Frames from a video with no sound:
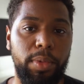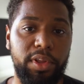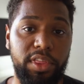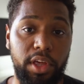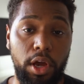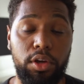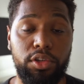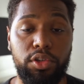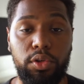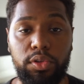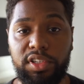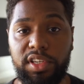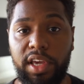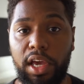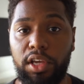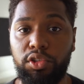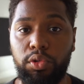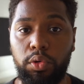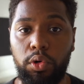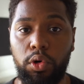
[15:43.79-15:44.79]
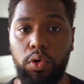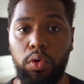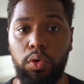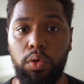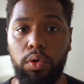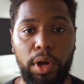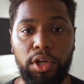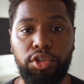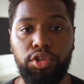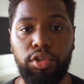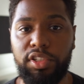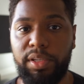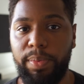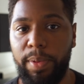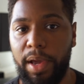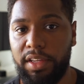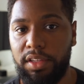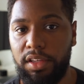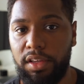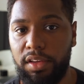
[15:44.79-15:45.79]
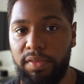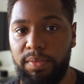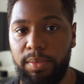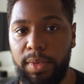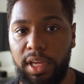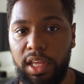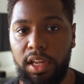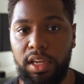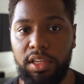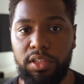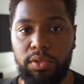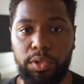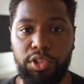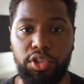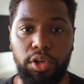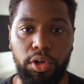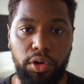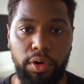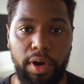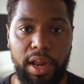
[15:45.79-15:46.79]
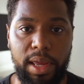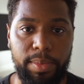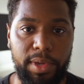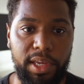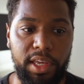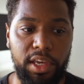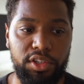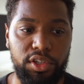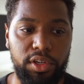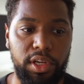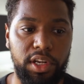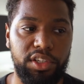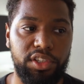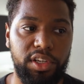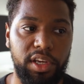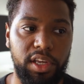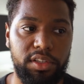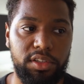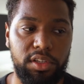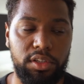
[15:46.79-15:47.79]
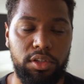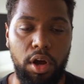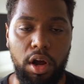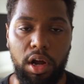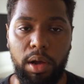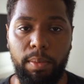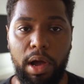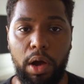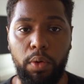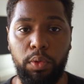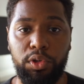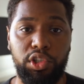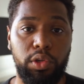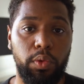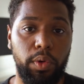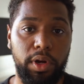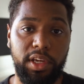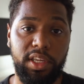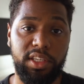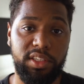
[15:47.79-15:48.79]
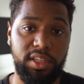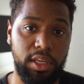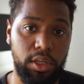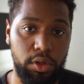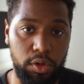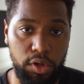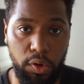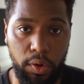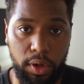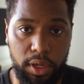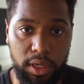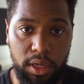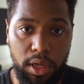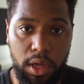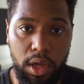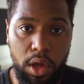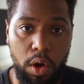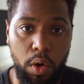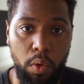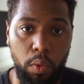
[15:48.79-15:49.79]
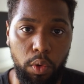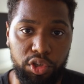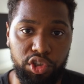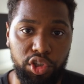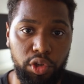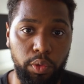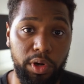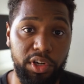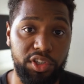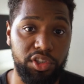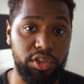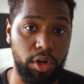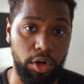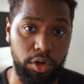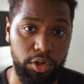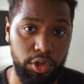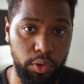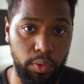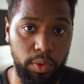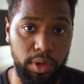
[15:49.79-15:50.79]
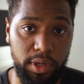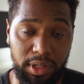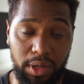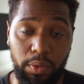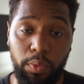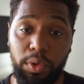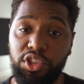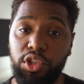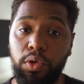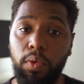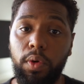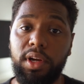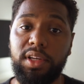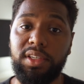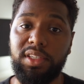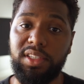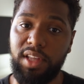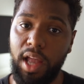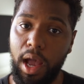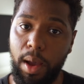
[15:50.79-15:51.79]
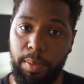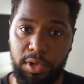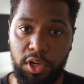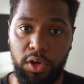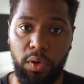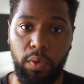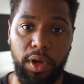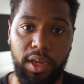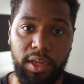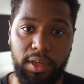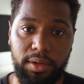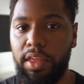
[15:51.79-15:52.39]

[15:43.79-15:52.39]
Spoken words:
But they also schedule retrospective meetings, which are great because you get a chance to talk about what you want to continue doing, what you want to start doing, and what you want to stop doing.